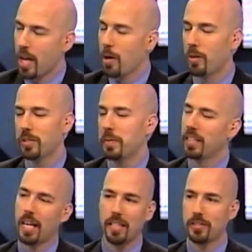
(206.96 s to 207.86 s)
Well, there's been a
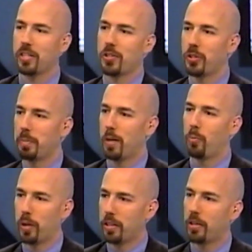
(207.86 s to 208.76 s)
lot of discussion about
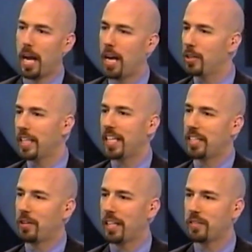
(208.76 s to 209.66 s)
where or how to get
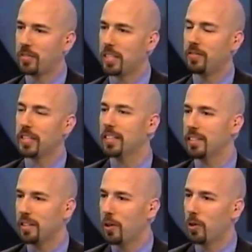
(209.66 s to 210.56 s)
interactive TV into
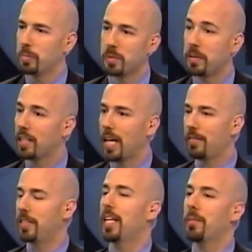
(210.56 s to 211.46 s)
the home. There's been a lot of
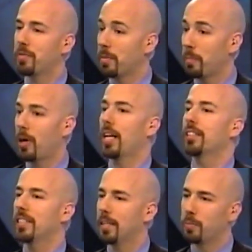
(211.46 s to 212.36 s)
attempts from a product
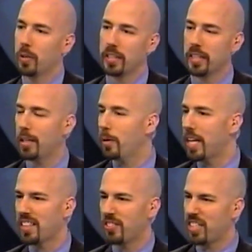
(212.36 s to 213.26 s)
standpoint. Gateway had
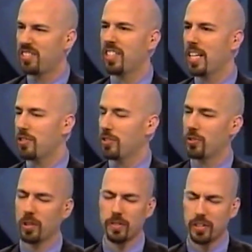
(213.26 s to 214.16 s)
their destination
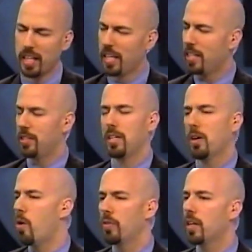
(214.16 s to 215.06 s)
service.
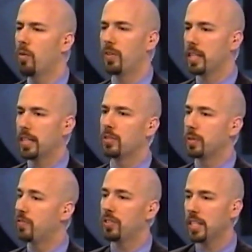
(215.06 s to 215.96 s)
Over the years, we've
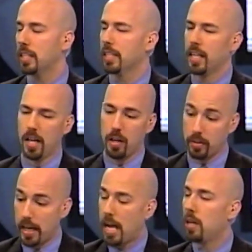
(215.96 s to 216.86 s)
seen it.
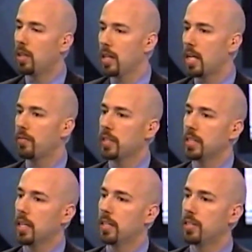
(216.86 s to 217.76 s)
Now, a lot of
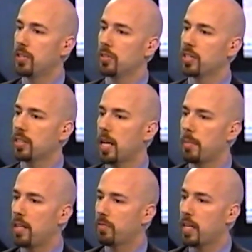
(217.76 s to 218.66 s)
the digital set-top
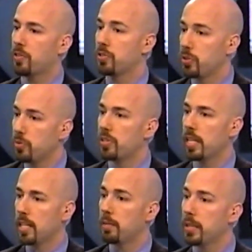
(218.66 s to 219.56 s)
manufacturers use the
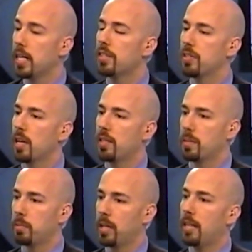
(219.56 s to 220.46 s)
NAB as a
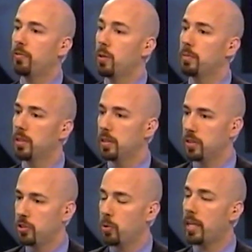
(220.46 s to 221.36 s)
platform to
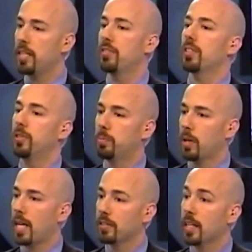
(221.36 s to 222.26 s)
showcase their new
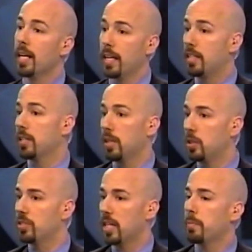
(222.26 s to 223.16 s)
products. And a good
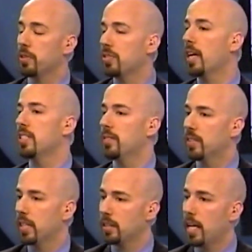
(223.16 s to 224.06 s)
example is Scientific
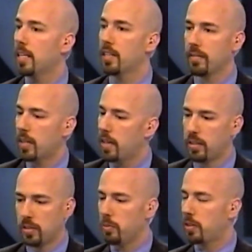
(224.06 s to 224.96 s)
Atlanta. They've got their
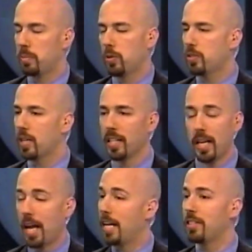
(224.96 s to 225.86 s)
new Explorer site,
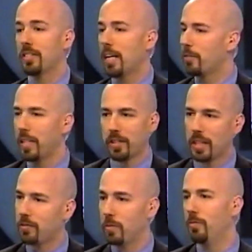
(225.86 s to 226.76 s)
and it does everything
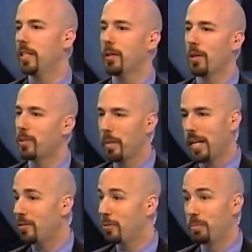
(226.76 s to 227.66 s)
from video on demand
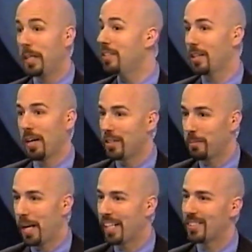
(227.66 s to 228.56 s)
to pizza on
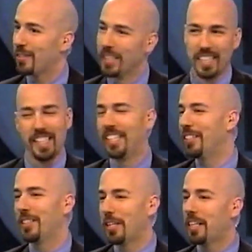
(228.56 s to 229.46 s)
demand. So
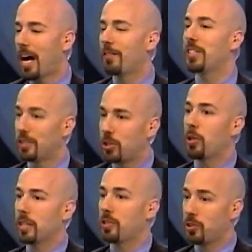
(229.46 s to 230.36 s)
they're obviously trying
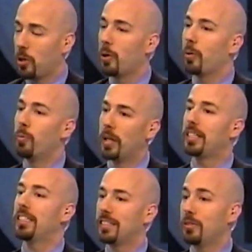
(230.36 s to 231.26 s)
to show what
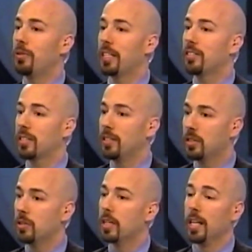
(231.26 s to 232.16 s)
these new things can
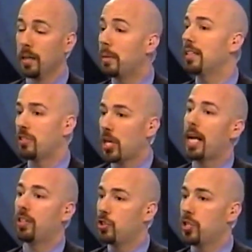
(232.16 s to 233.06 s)
do. But the
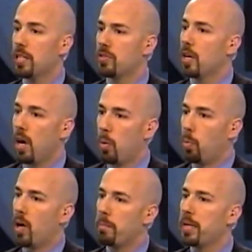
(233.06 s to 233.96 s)
challenge is
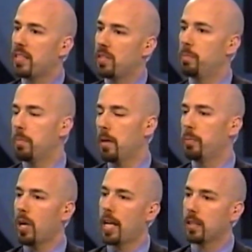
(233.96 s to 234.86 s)
what mix of a
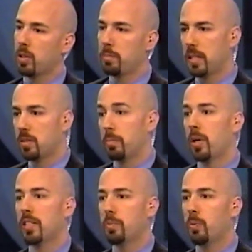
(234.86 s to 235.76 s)
product, what mix of
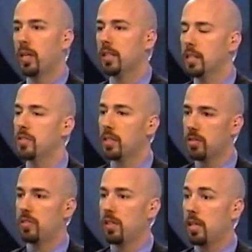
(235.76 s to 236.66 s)
price point is
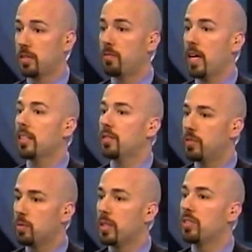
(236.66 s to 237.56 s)
effective to
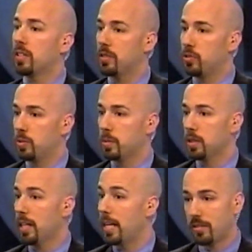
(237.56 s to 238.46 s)
reach the consumer.
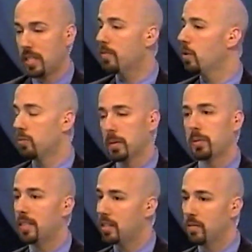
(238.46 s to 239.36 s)
And TiVo and Replay
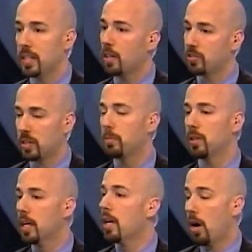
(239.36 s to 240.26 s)
TV are similar,
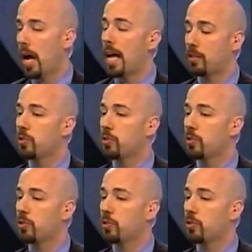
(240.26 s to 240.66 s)
had those